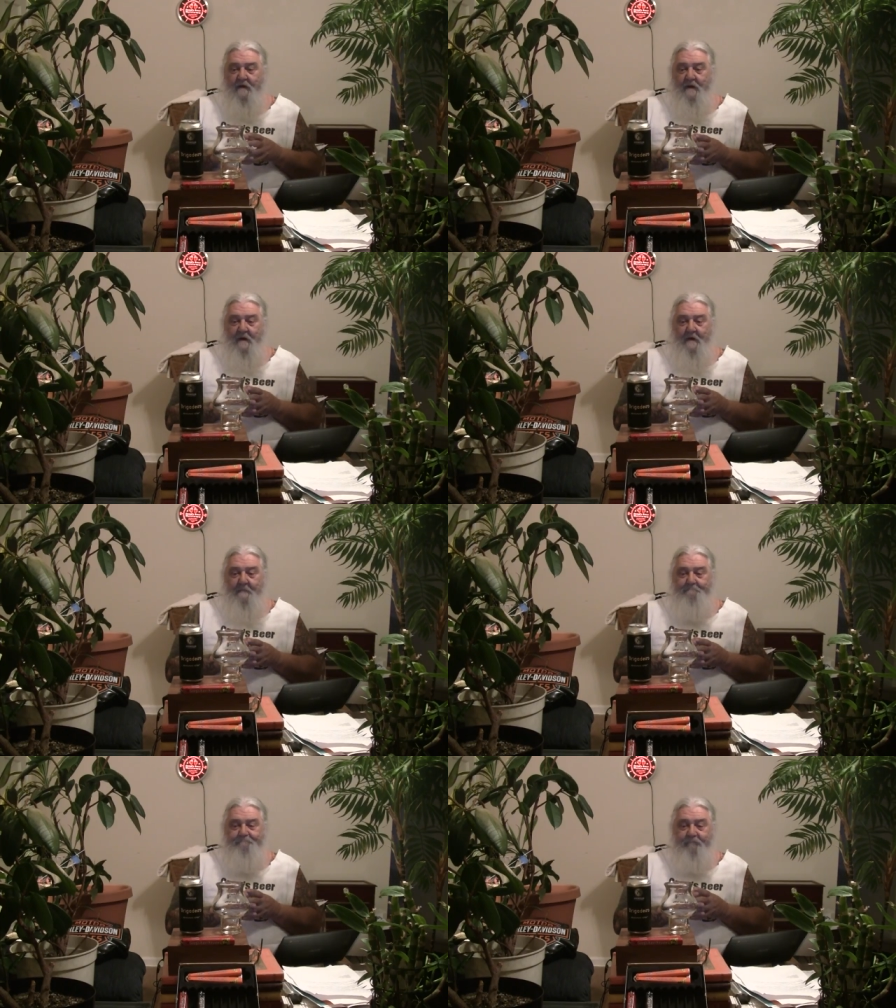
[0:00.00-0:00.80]
Uh,
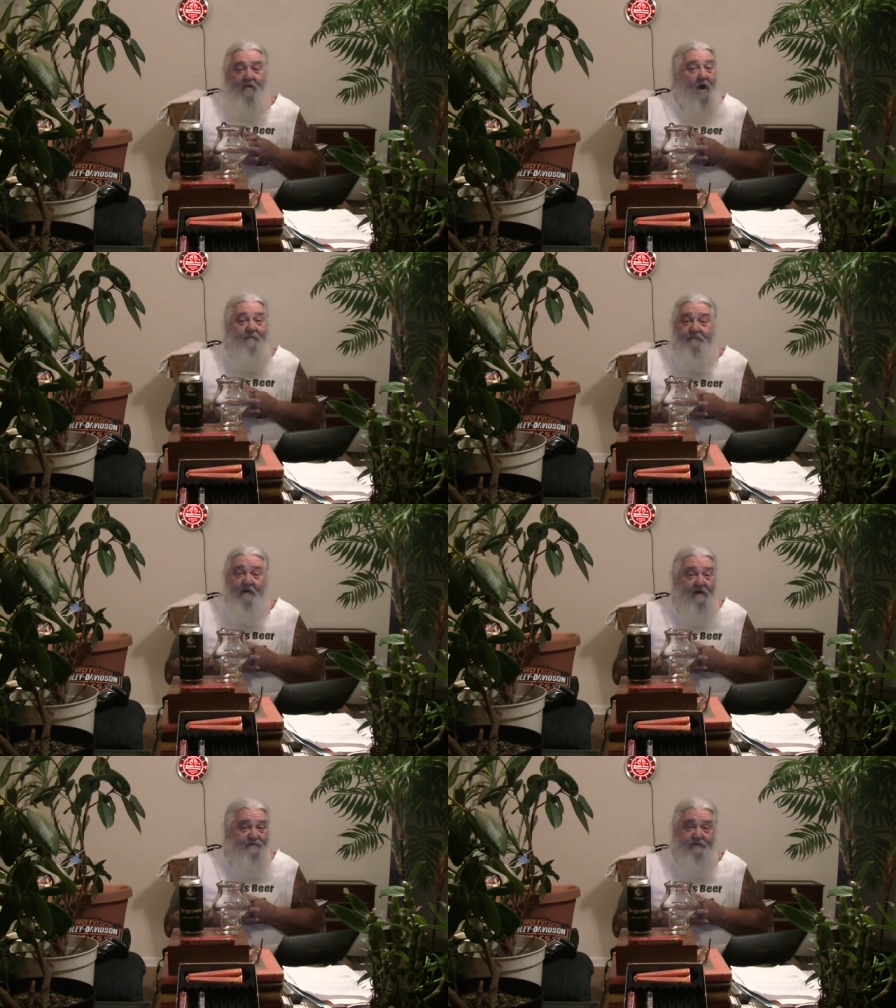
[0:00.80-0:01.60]
coffee
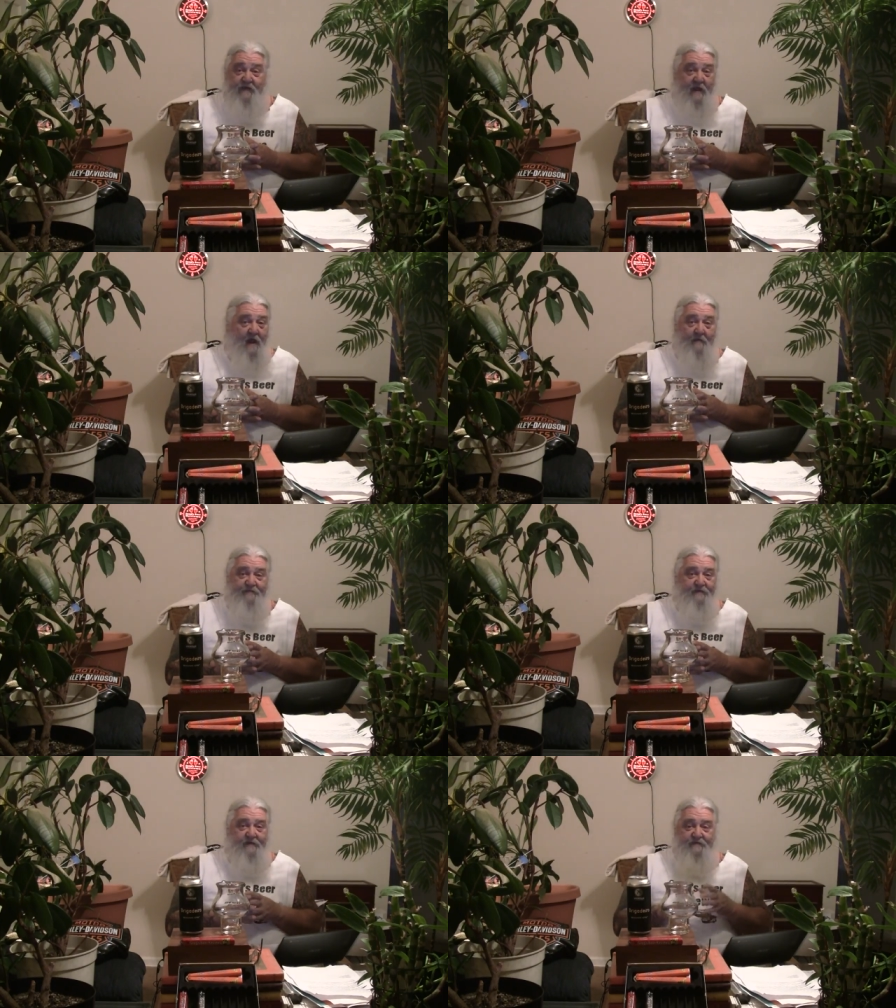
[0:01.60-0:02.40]
fades just like
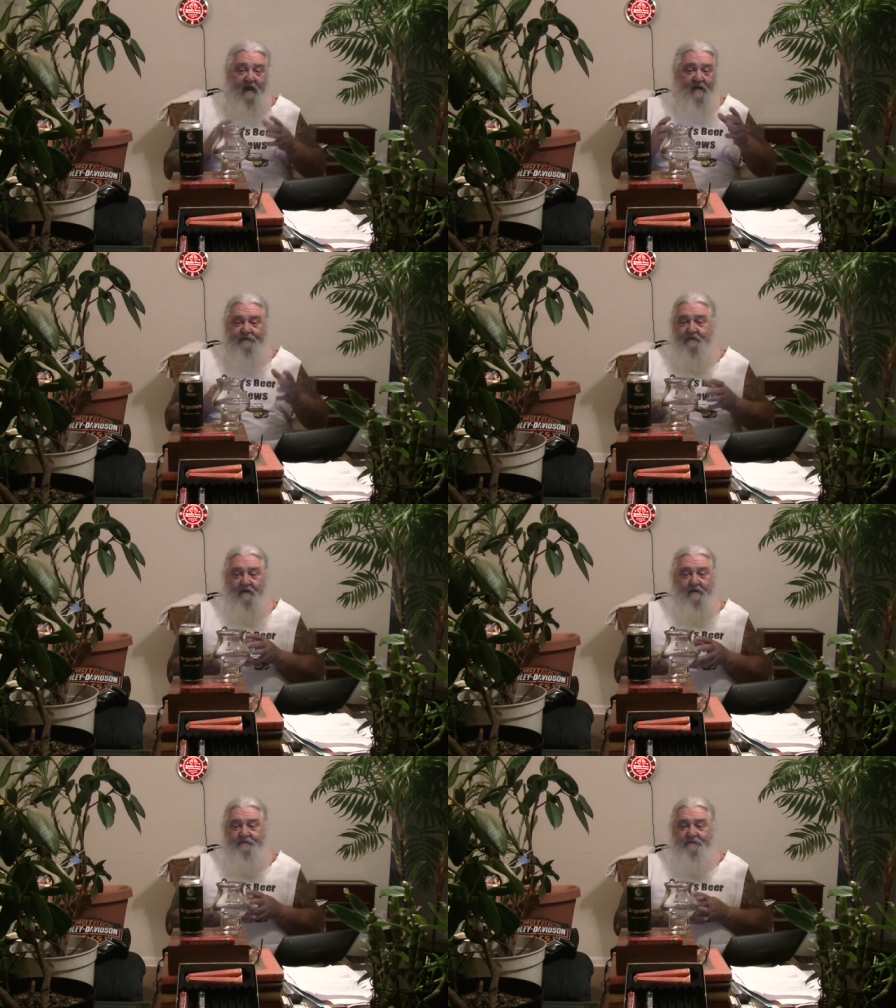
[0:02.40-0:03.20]
hops does, guys.
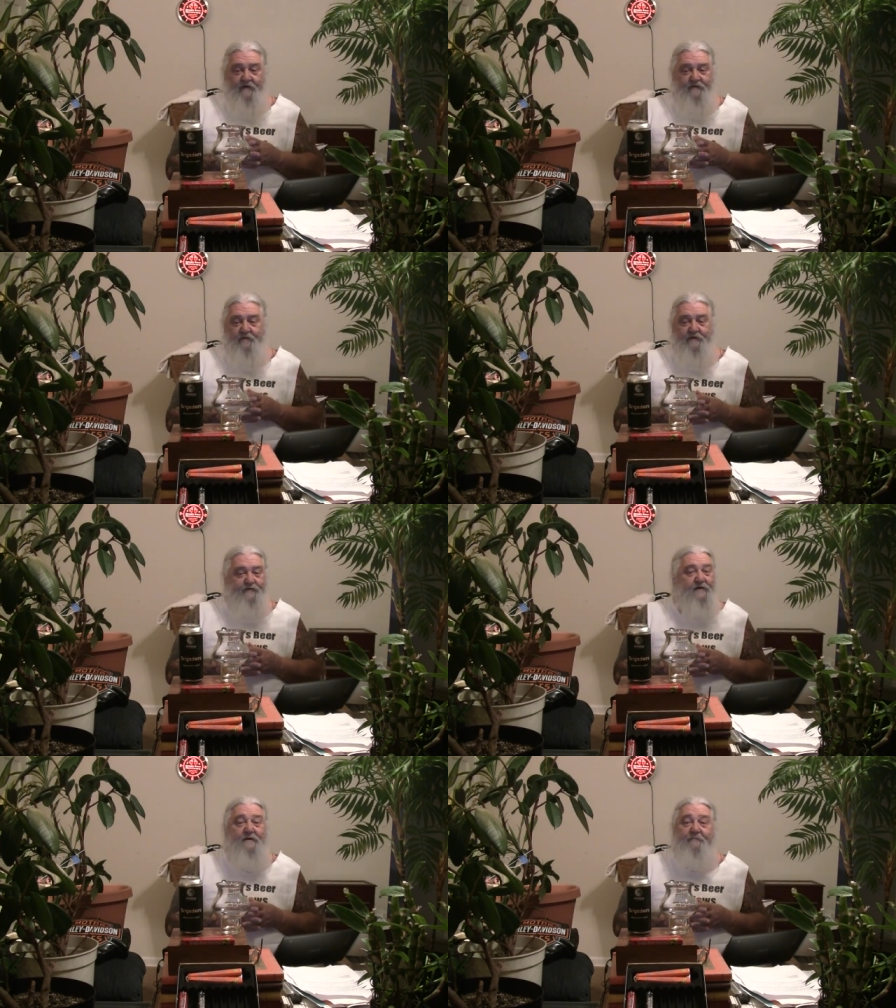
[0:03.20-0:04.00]
Uh, so you want to
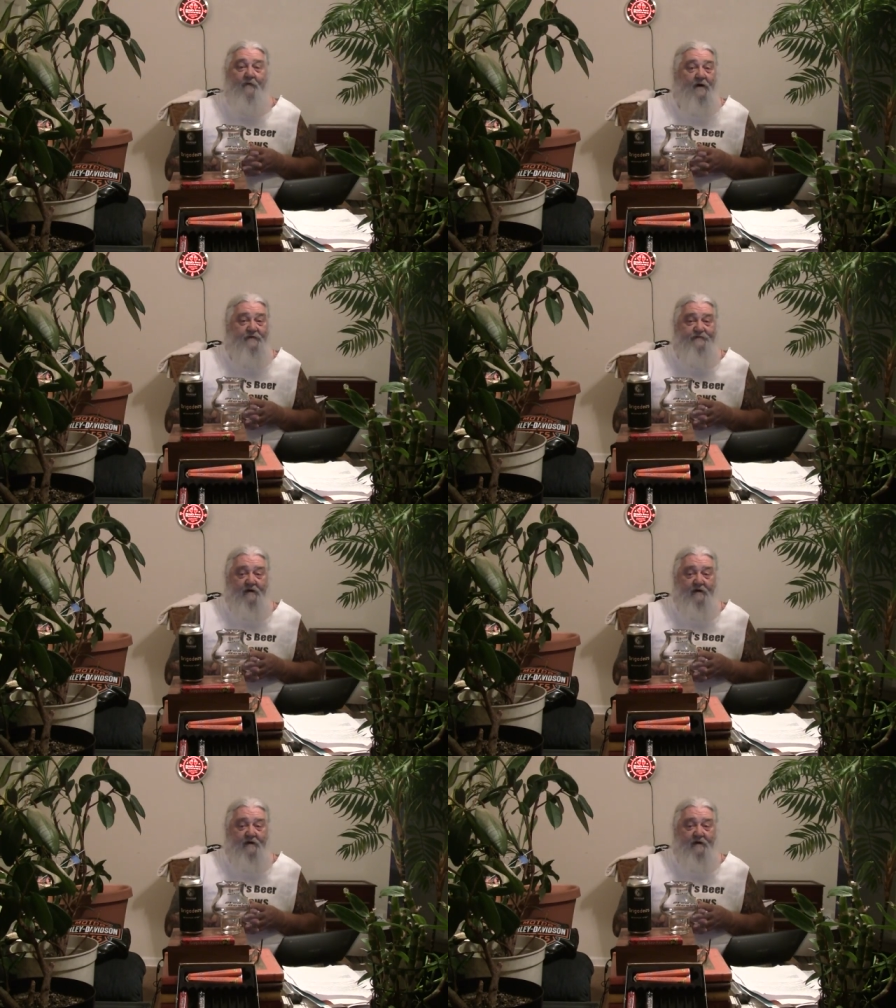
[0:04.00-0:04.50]
drink it fresh.